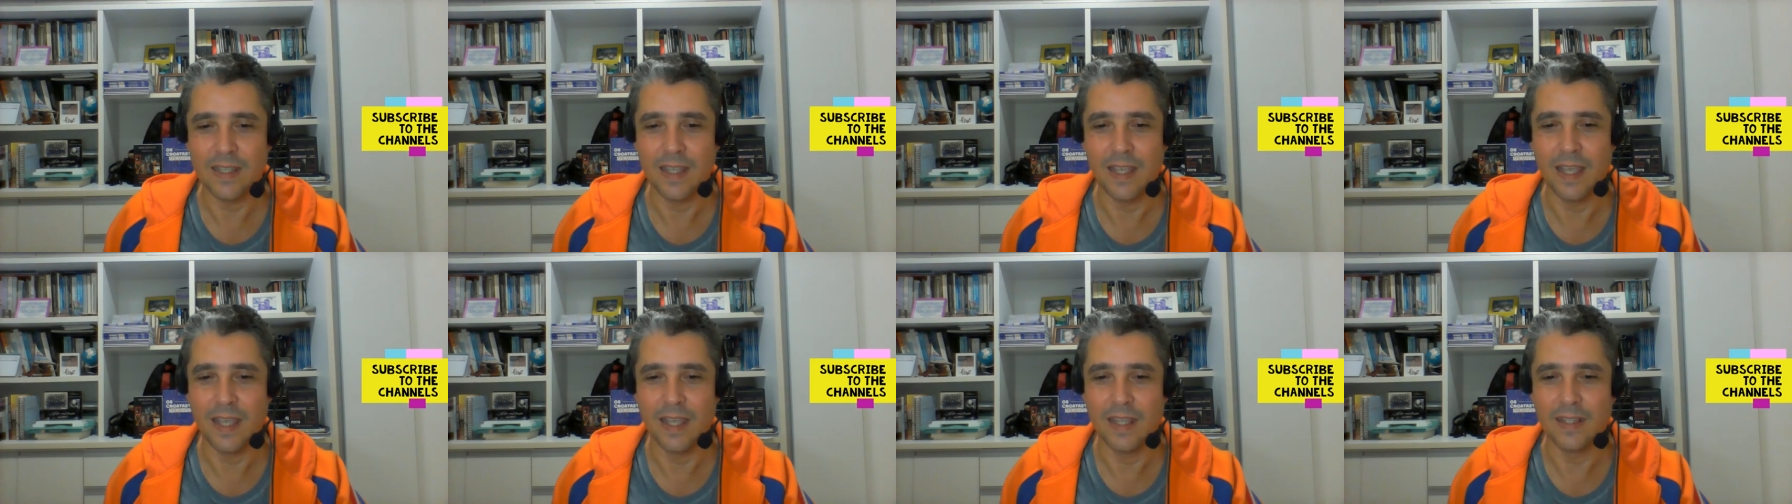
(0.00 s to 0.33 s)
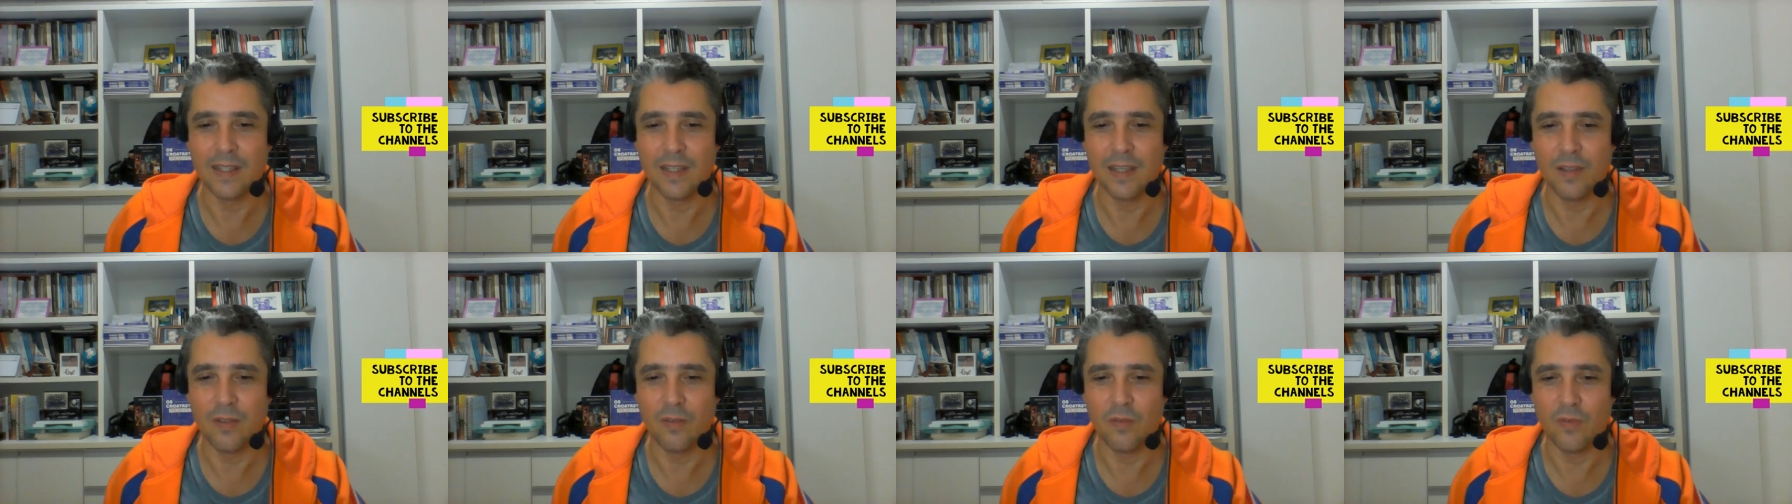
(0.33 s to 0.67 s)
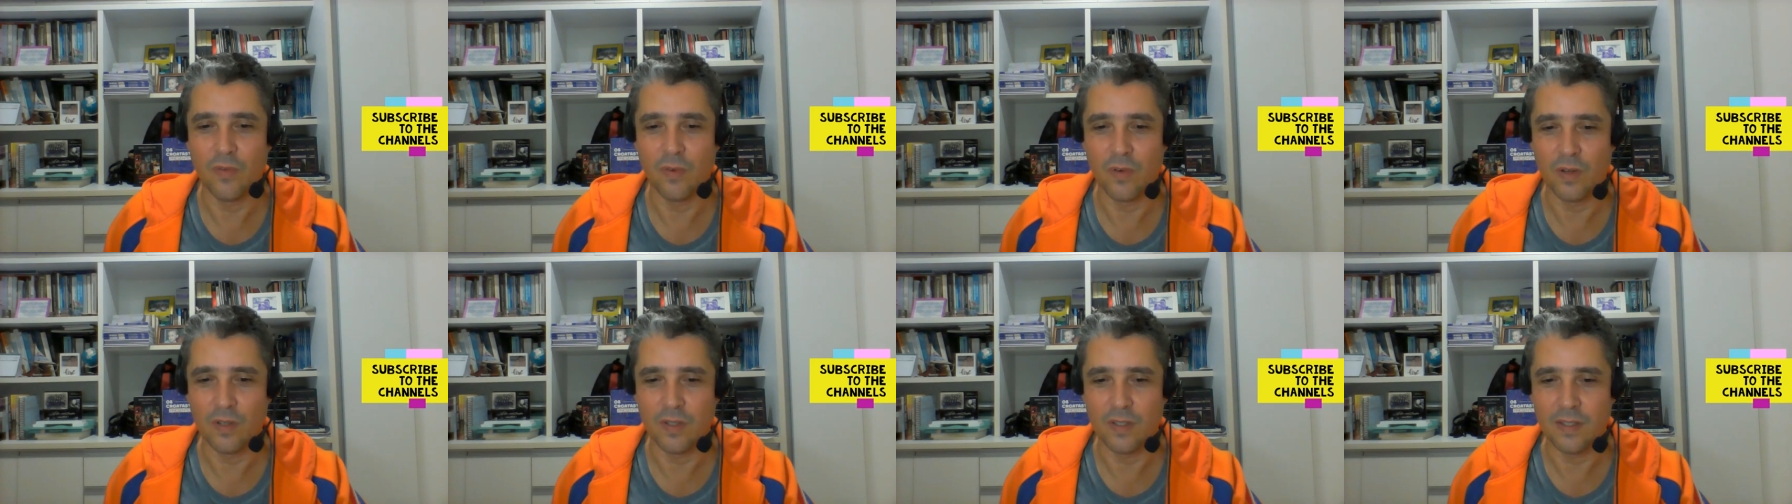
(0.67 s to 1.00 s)
and the
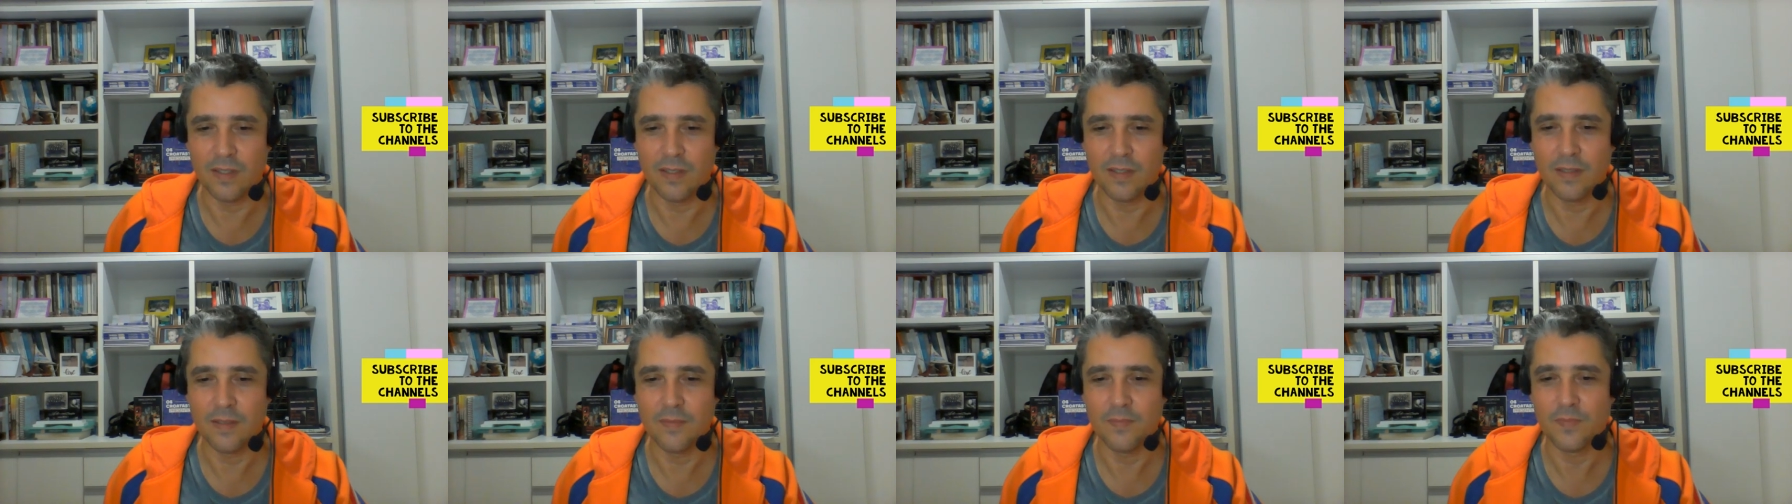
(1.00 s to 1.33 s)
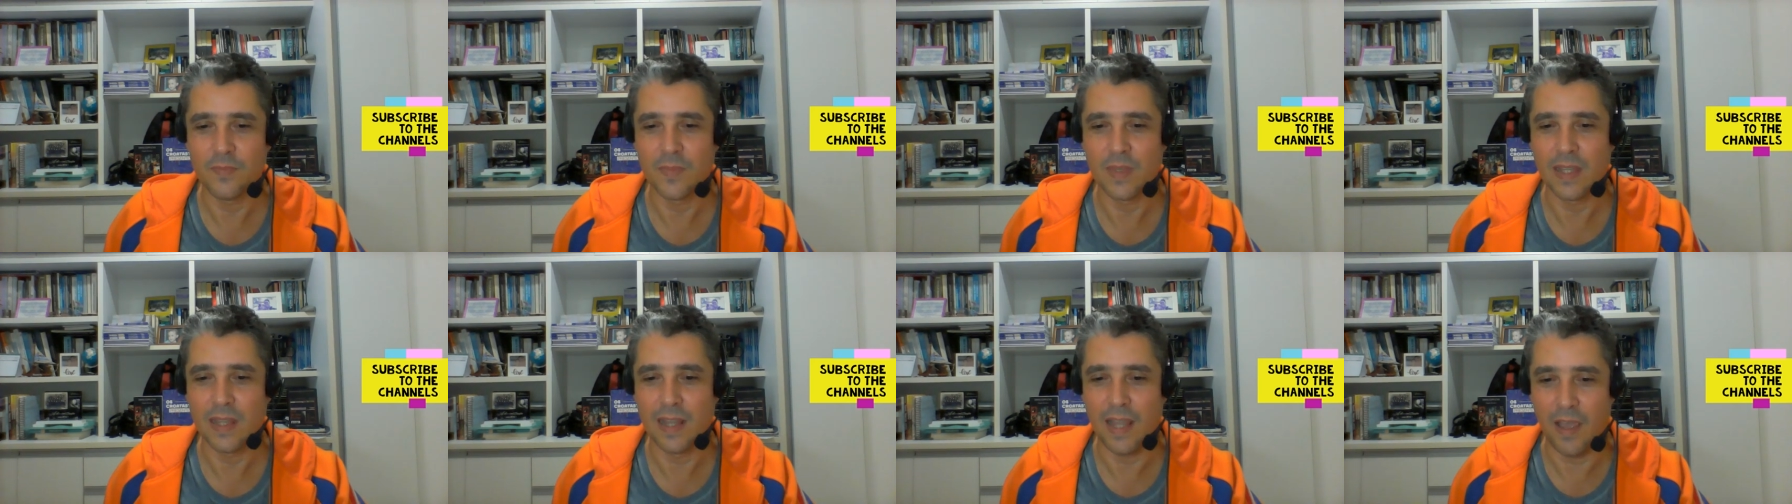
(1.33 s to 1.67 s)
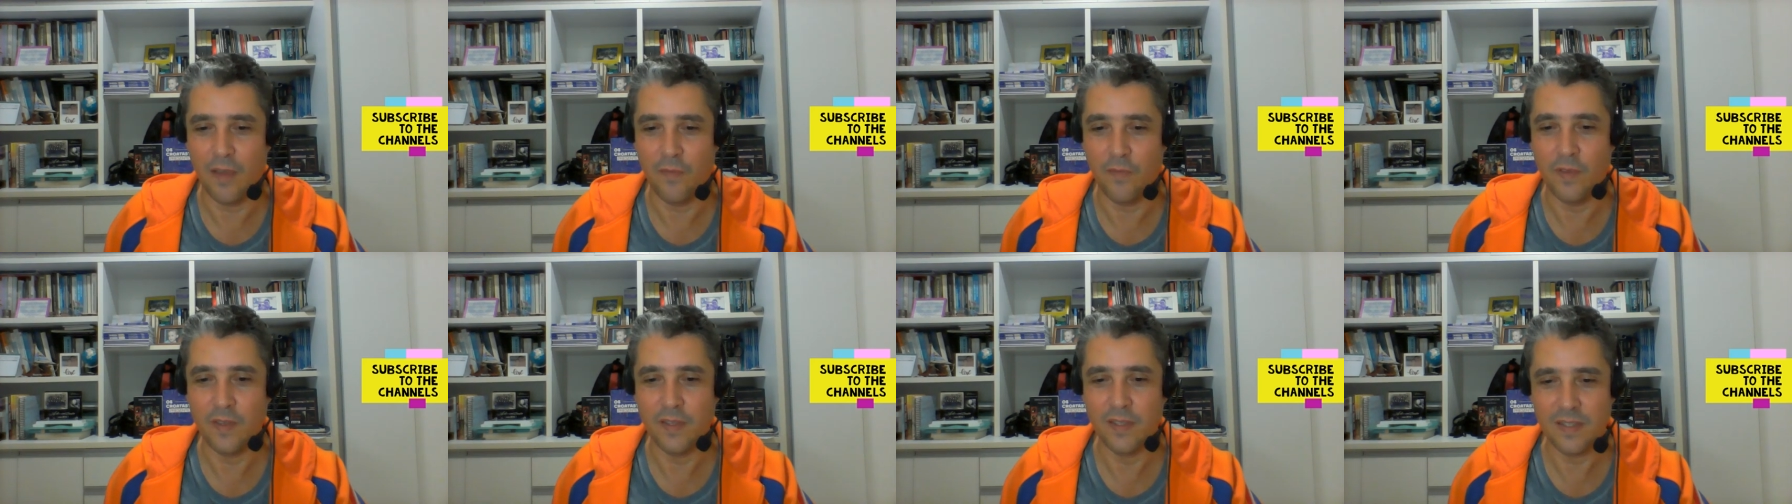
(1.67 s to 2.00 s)
inverted
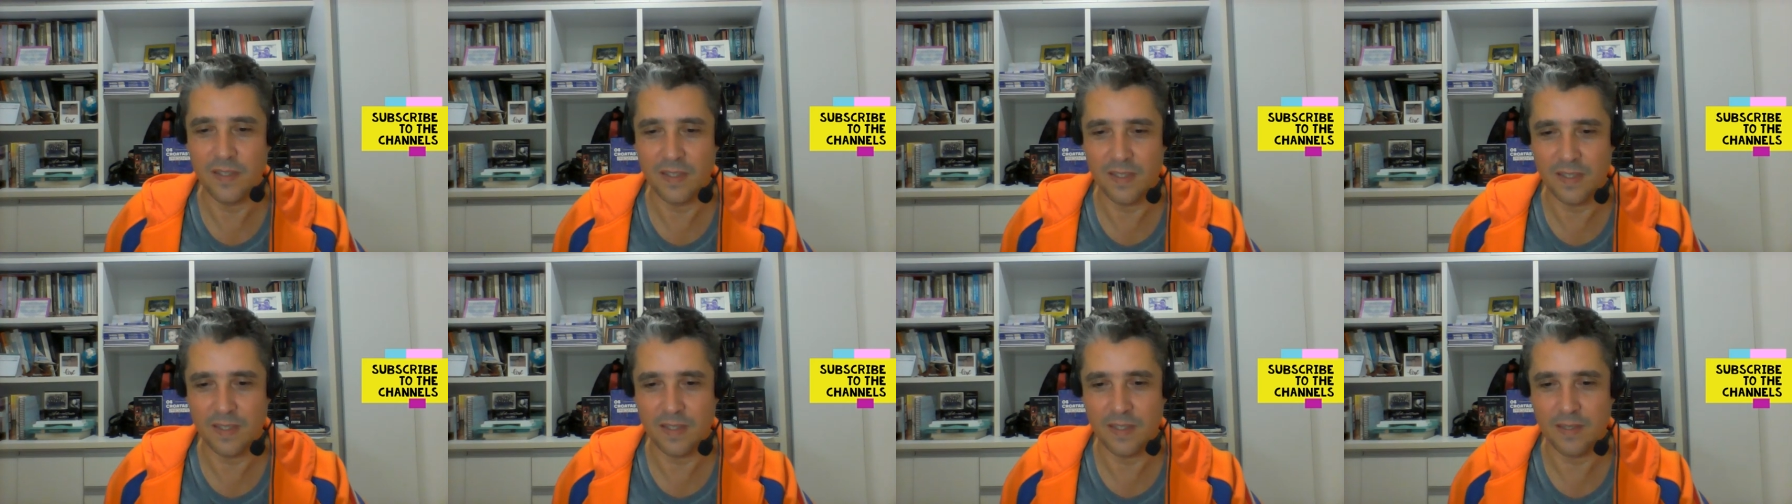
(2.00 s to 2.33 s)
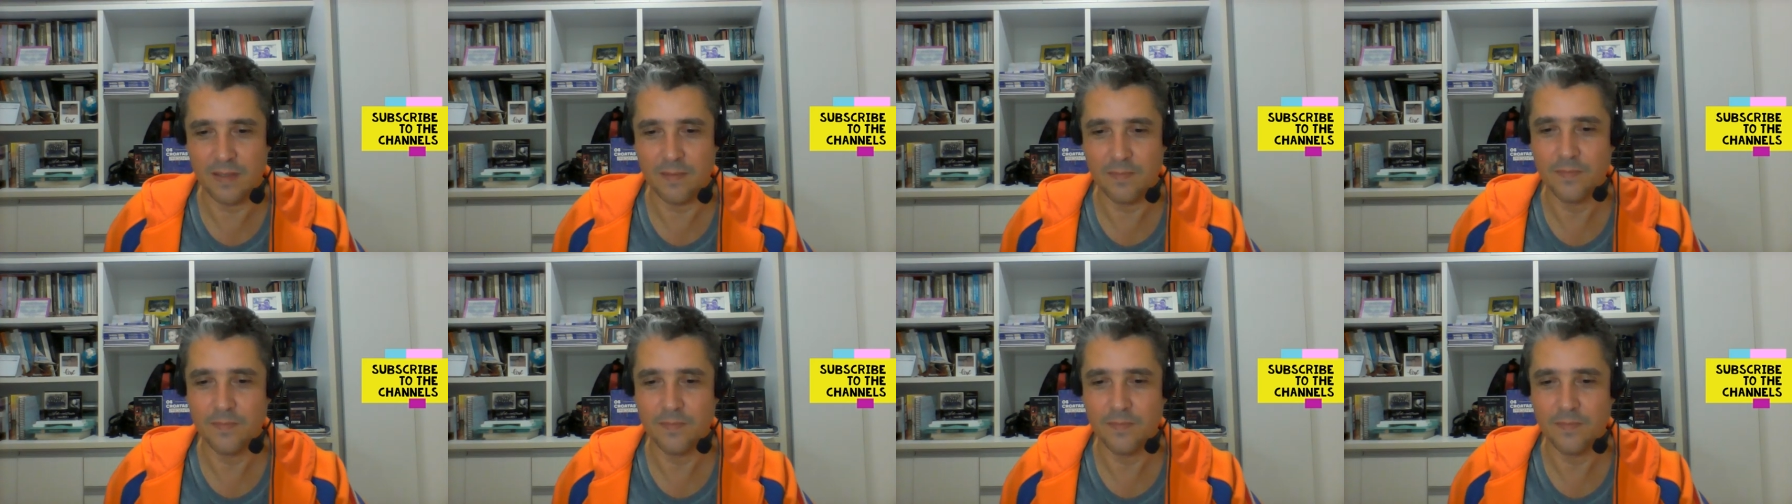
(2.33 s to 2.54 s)
leftists,